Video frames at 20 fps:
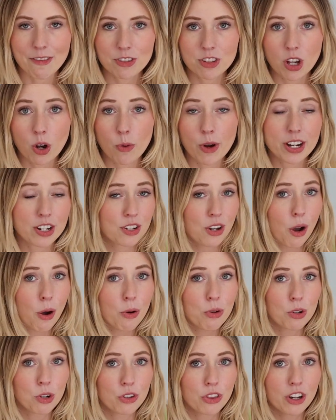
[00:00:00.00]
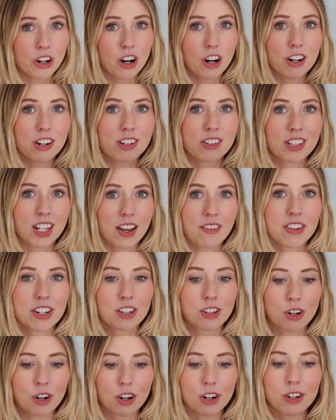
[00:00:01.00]
So in total, there are
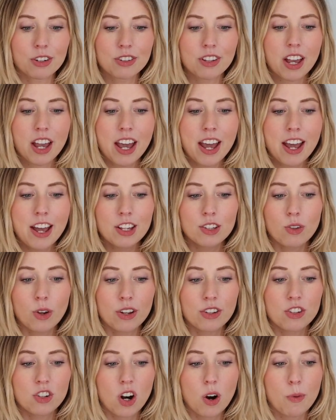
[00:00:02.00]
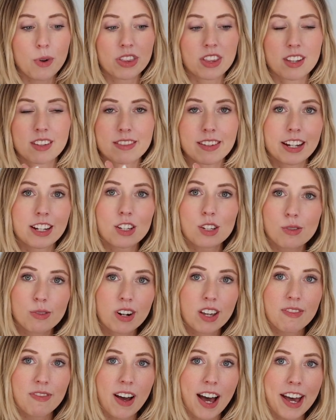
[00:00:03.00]
7 girls. So I start with the
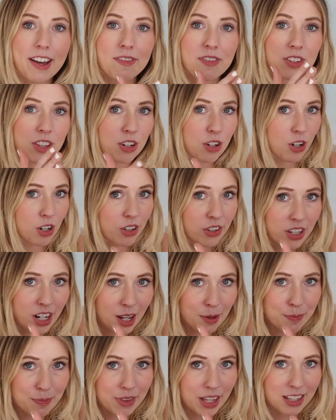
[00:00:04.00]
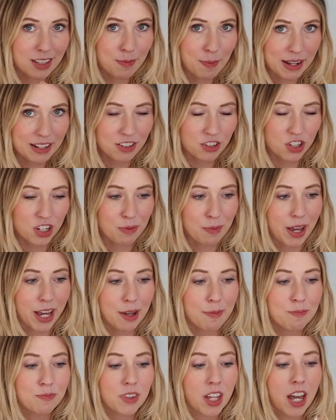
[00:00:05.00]
$625 for the girl that's messaging
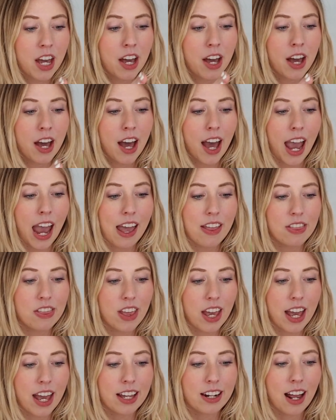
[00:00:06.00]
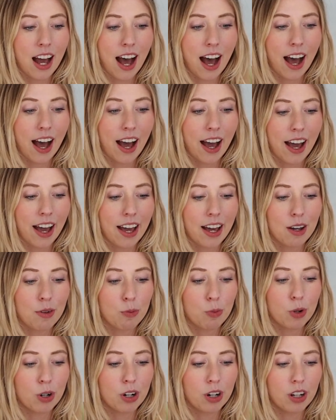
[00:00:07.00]
me, and then I
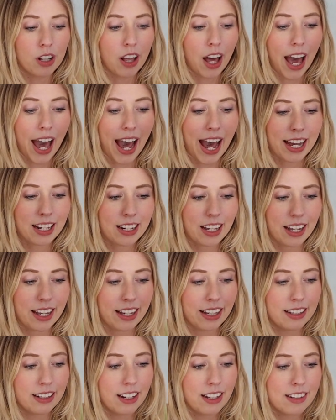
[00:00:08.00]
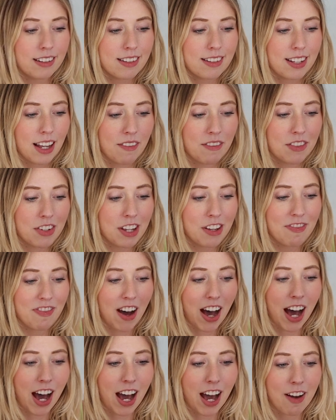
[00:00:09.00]
will add in
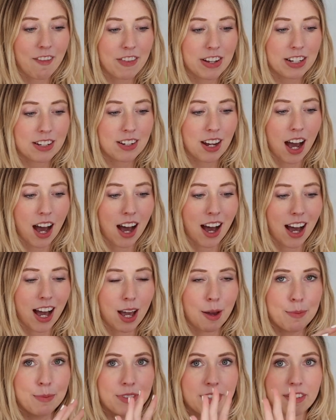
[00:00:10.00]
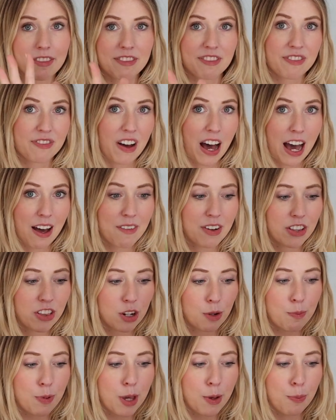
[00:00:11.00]
75 times 5
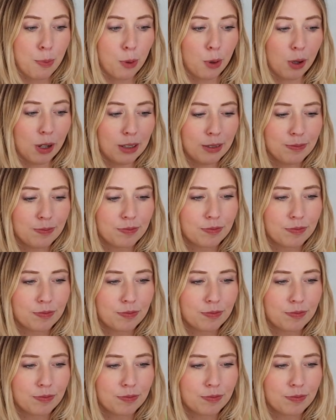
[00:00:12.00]
other people.